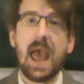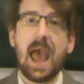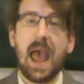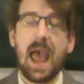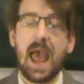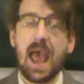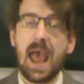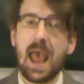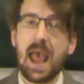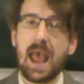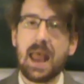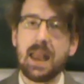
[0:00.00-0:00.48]

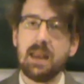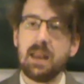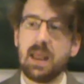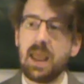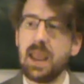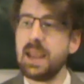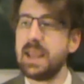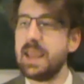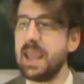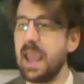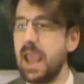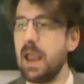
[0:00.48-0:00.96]
and
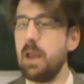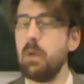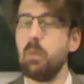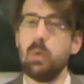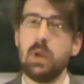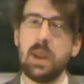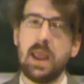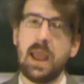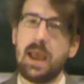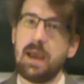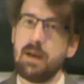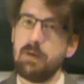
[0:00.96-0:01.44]
again,
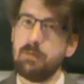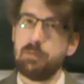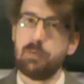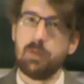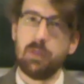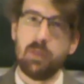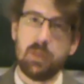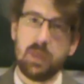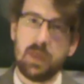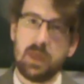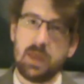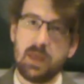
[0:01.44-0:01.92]
we have
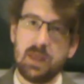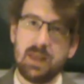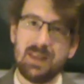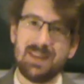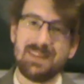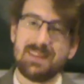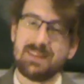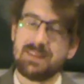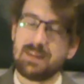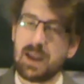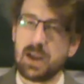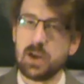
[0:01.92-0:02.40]
the
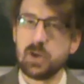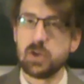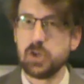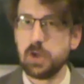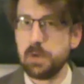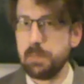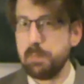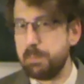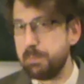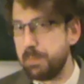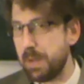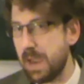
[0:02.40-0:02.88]

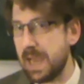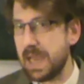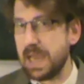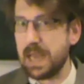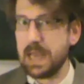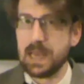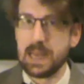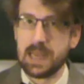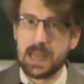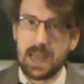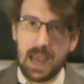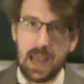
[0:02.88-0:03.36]
Sasha
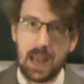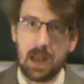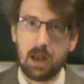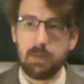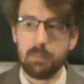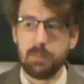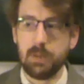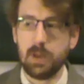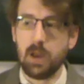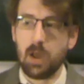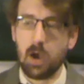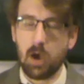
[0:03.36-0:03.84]
Bayley
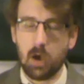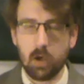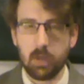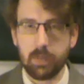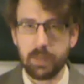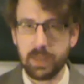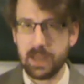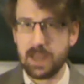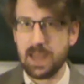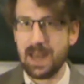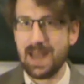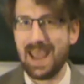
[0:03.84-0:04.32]
element. Are
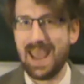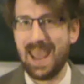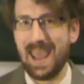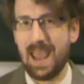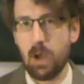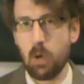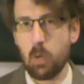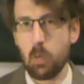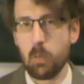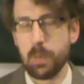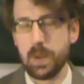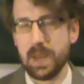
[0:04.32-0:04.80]
they going to
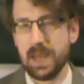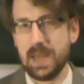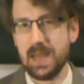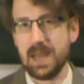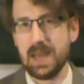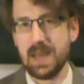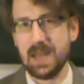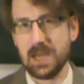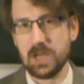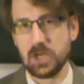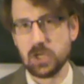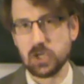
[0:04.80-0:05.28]
help
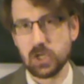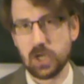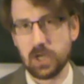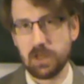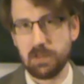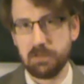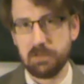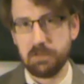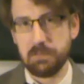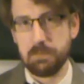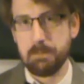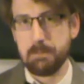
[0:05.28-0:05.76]
in each
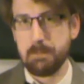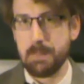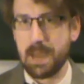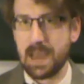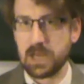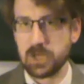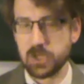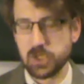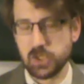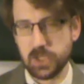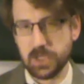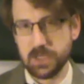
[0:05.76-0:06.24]
other's
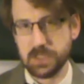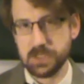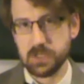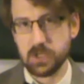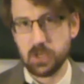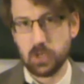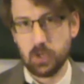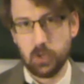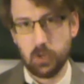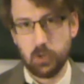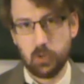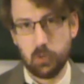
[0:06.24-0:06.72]
matches?
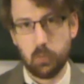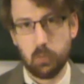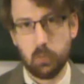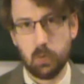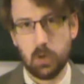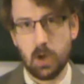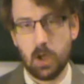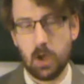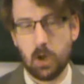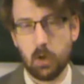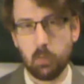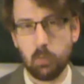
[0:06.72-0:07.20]
Who
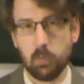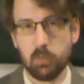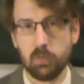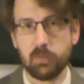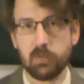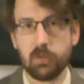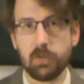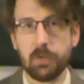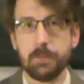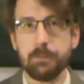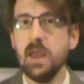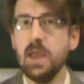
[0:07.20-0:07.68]

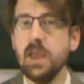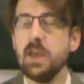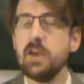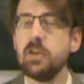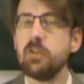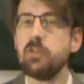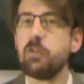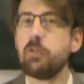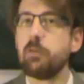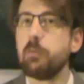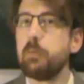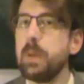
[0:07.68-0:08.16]
knows?
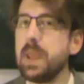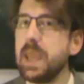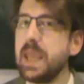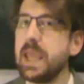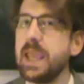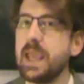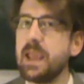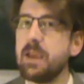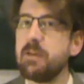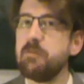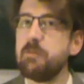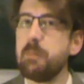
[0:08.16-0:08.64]

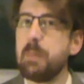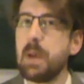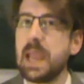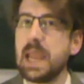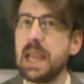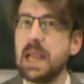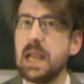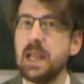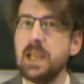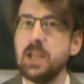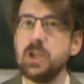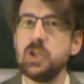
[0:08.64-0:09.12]
Speaking of
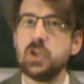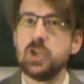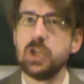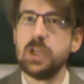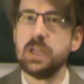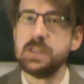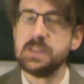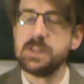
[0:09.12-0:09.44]
Bayley, she